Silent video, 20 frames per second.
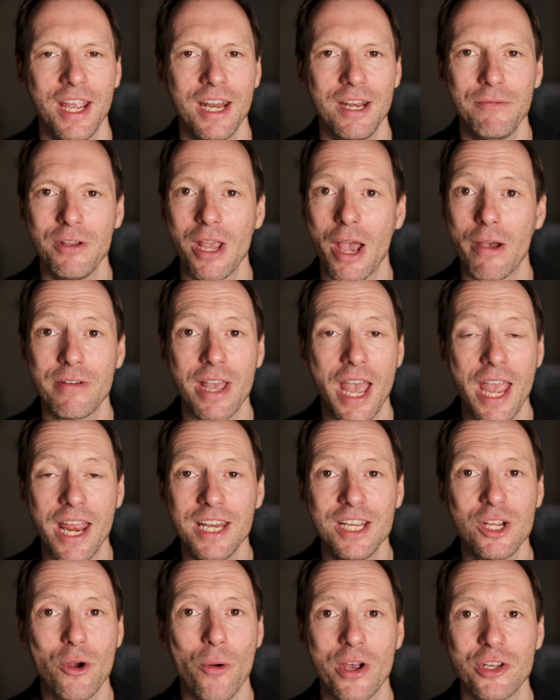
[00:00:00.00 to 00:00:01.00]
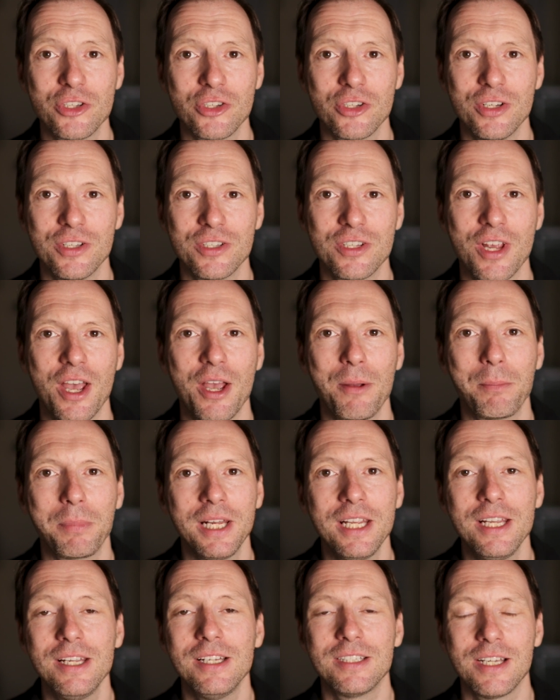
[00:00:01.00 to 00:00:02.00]
And if you have any questions,
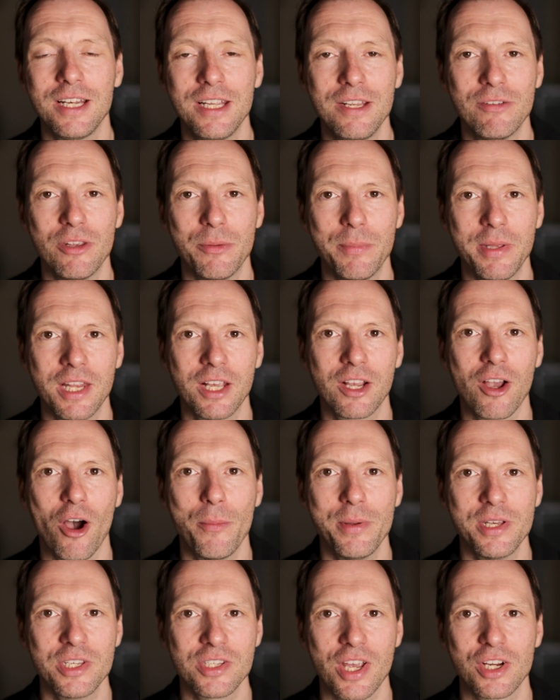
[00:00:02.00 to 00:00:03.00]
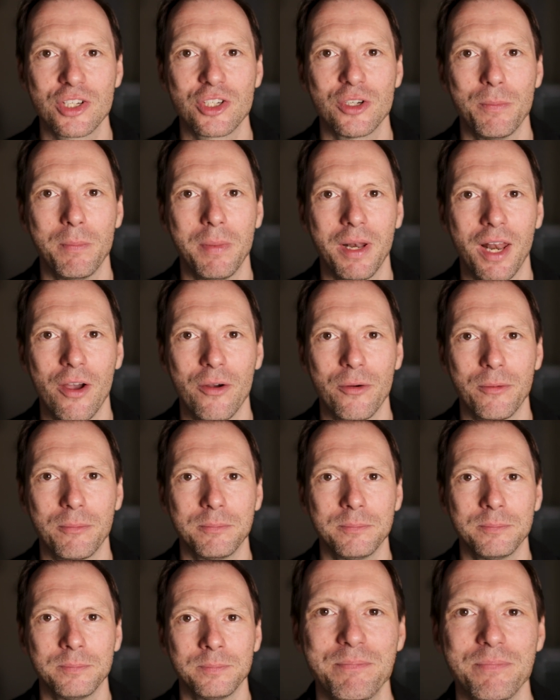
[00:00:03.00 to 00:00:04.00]
please leave them in the comment section below.
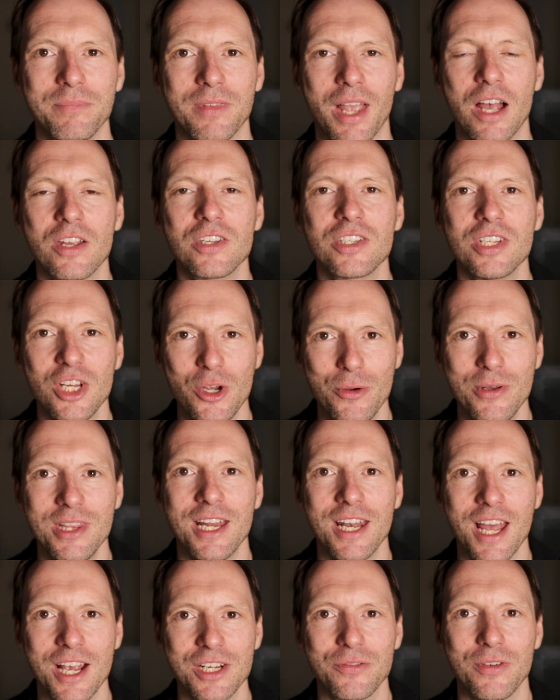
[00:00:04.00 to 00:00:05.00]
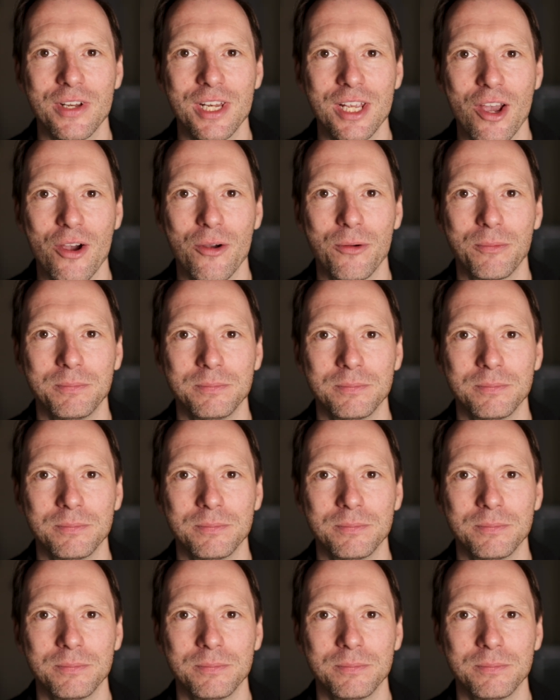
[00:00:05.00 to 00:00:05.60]
I'll see you in the next video.